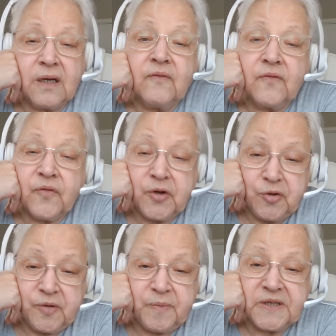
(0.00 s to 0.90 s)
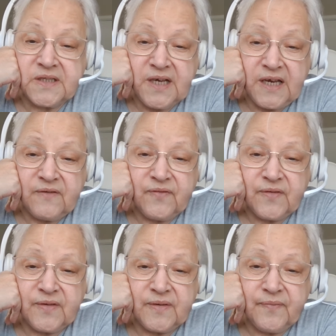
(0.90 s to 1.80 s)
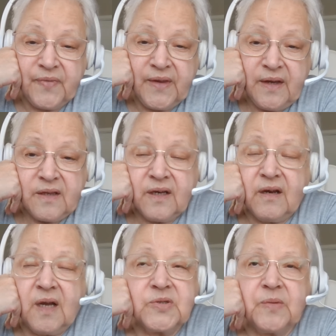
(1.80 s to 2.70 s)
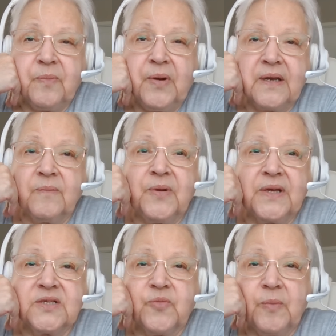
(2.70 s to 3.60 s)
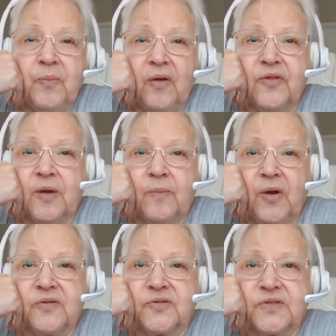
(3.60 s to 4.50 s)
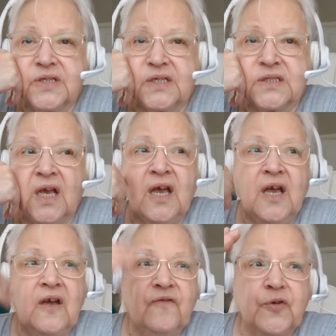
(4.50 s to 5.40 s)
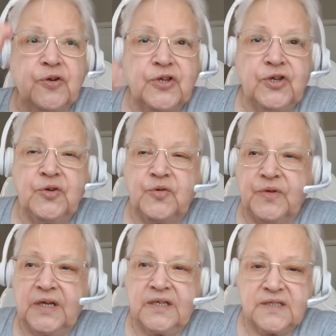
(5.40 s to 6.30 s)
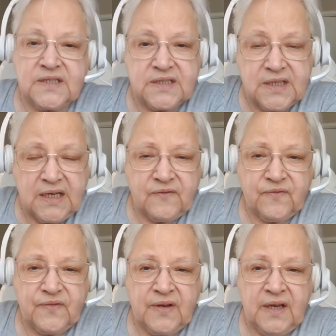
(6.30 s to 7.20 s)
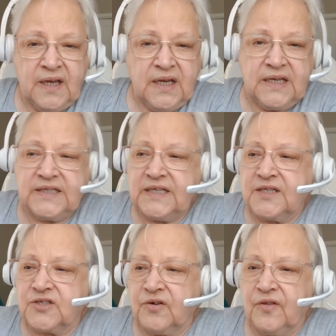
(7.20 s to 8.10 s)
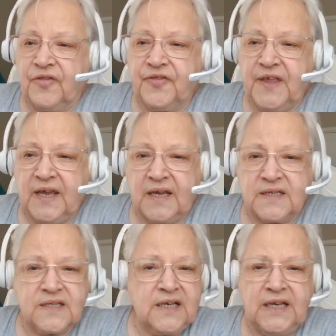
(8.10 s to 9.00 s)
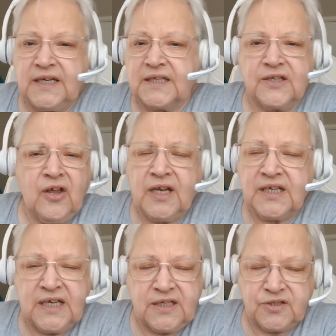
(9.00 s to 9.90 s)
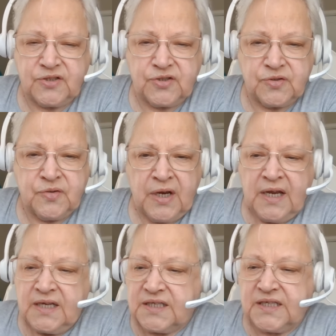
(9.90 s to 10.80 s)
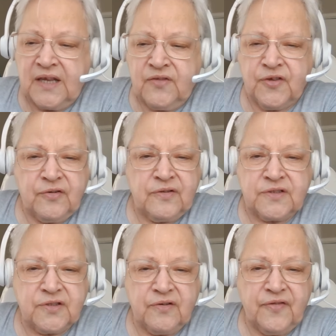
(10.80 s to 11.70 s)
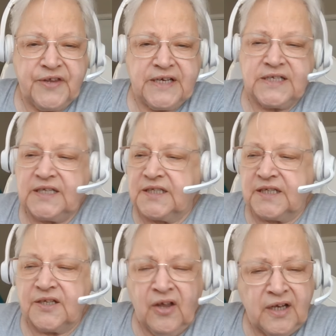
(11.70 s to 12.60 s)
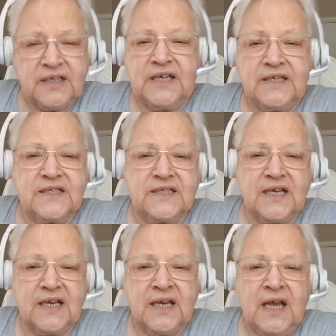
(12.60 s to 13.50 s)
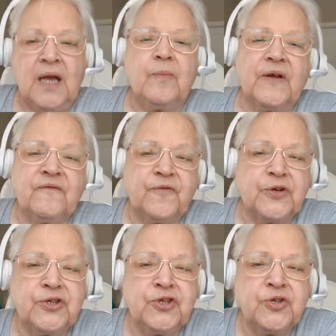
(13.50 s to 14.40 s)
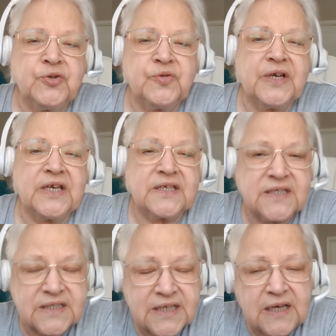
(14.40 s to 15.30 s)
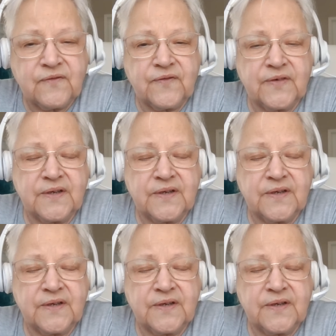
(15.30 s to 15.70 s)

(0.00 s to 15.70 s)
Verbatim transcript: for you to be safe. There comes a pl place where Paul the Apostle says, For you it is safe. He did certain things that he did not need to do, said certain, certain things he did not need to say, but for you it is safe.